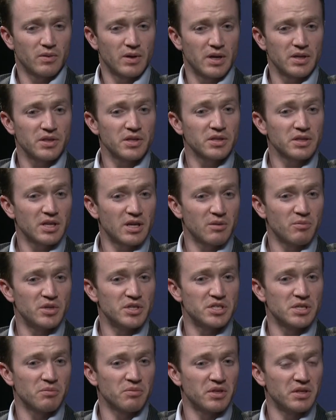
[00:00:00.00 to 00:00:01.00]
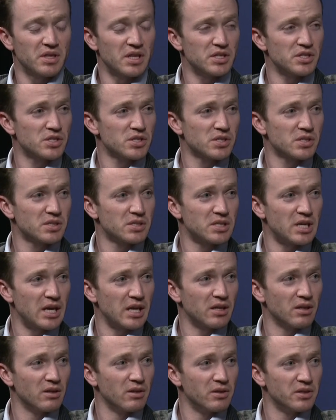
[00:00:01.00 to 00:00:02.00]
I think that'll be something that's
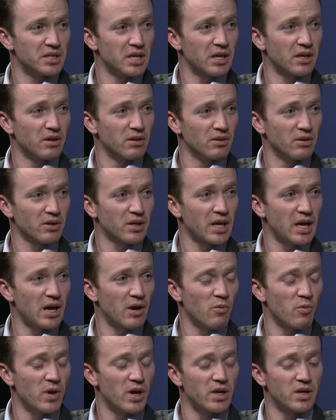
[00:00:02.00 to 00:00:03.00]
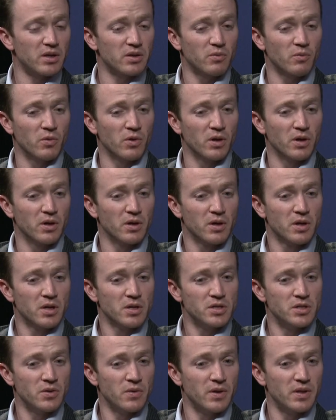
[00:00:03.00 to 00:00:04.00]
take a, taken a look at when we're
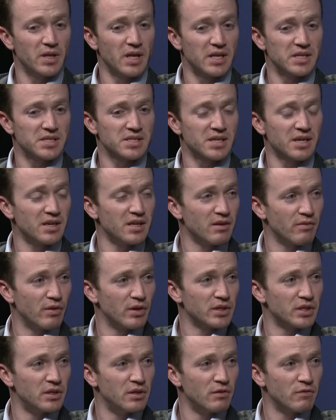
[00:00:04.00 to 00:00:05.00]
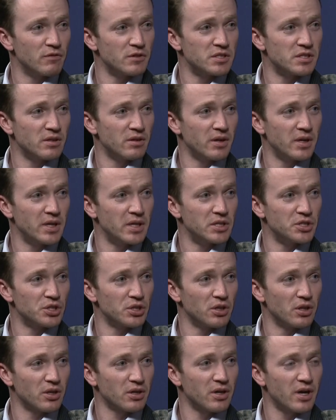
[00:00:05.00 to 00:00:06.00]
doing that study of what the new facility
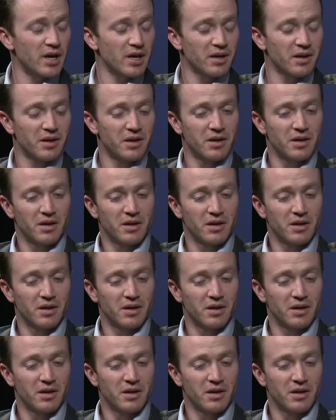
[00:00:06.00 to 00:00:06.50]
should look like.